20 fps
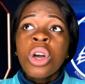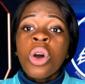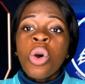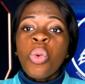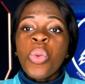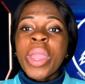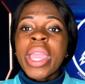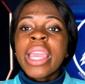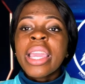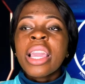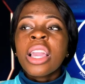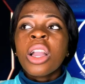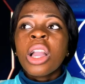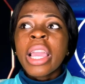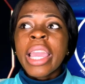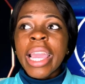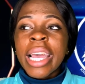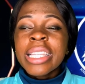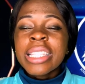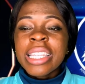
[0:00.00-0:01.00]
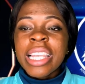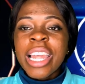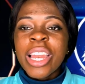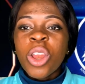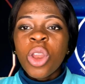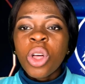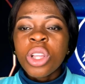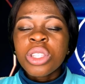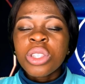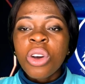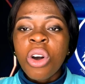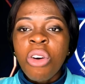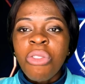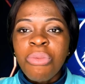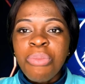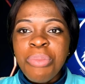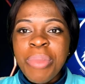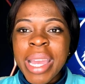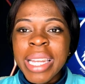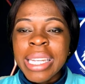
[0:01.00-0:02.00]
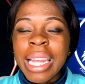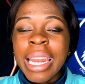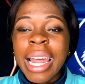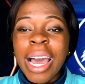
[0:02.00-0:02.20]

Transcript: We get a lot of men that